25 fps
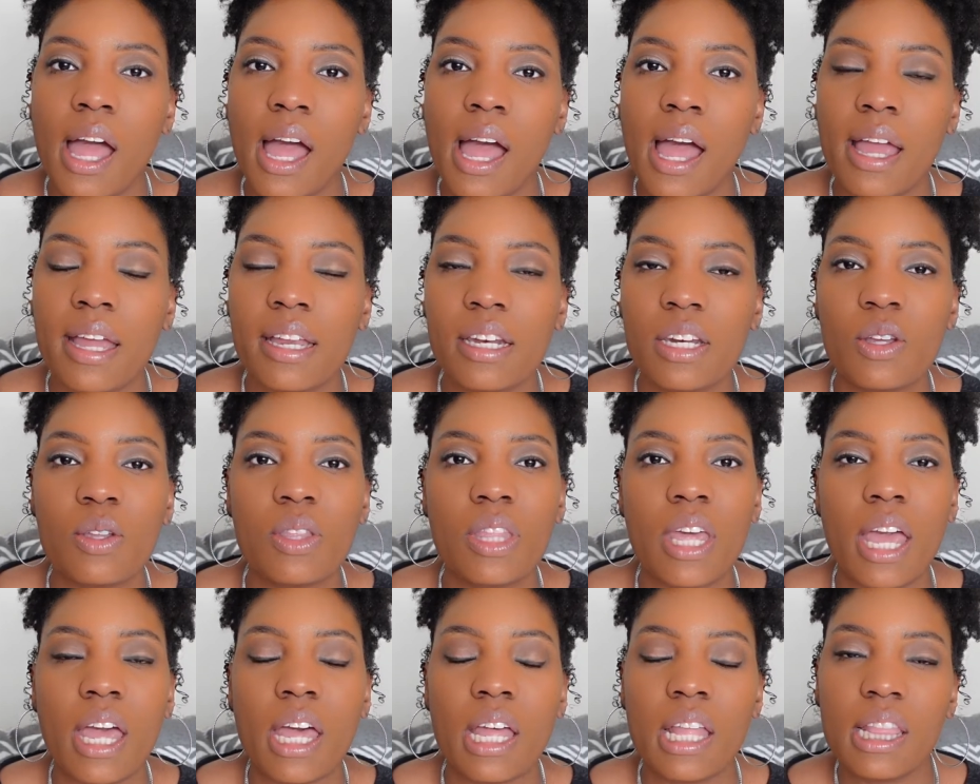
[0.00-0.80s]
I know
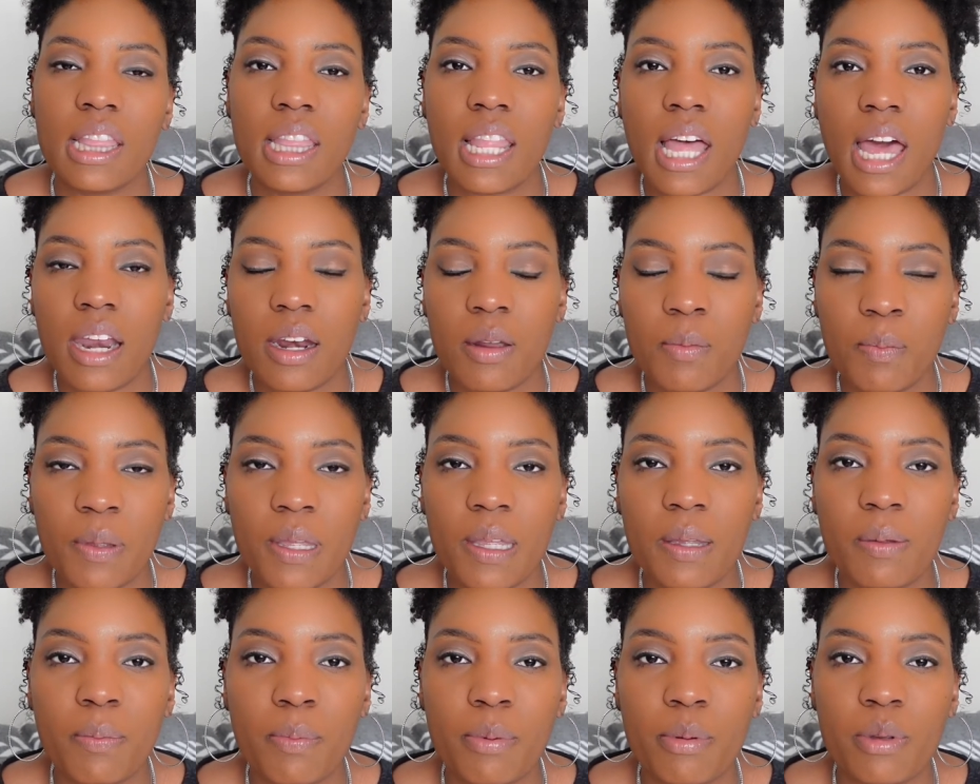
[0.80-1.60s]
that a lot of
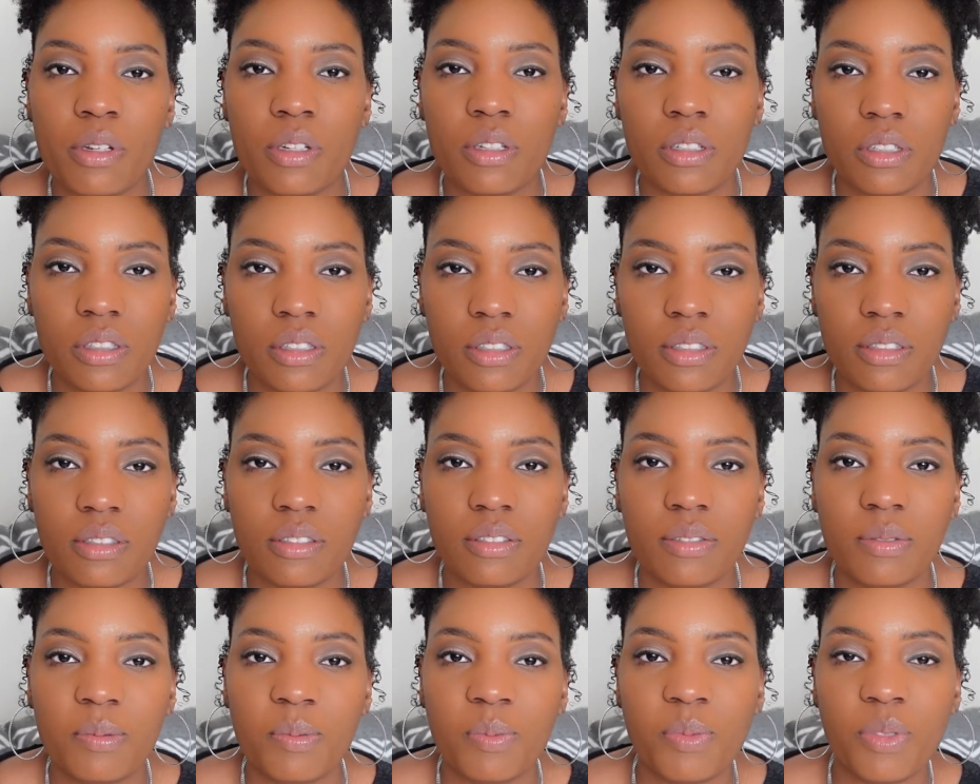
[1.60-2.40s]

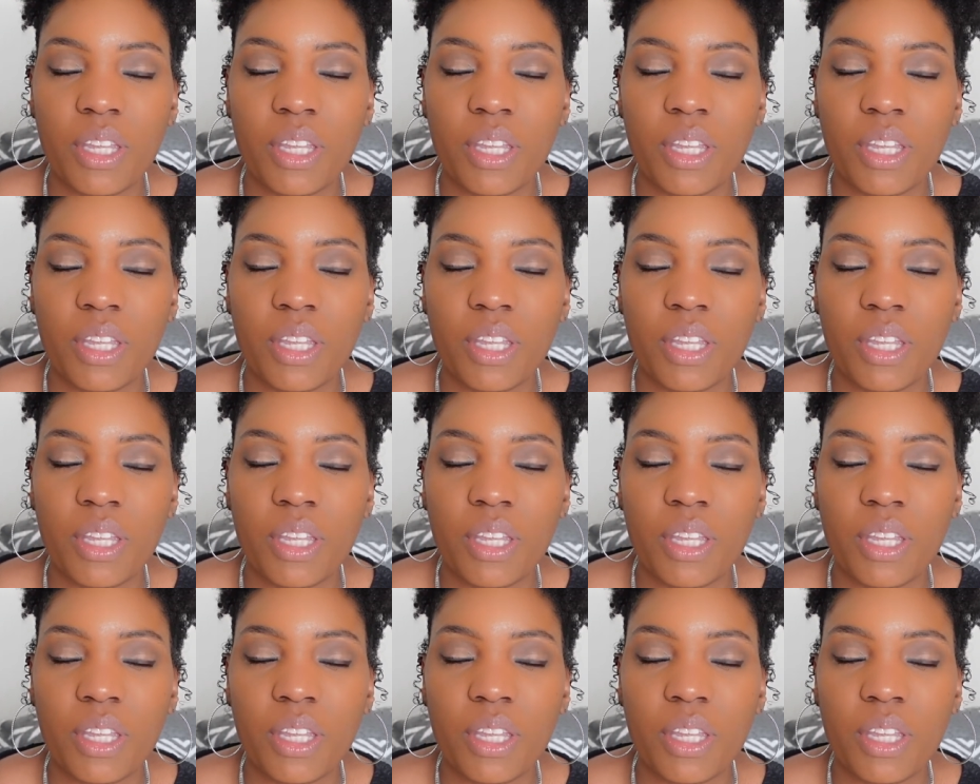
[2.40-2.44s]
people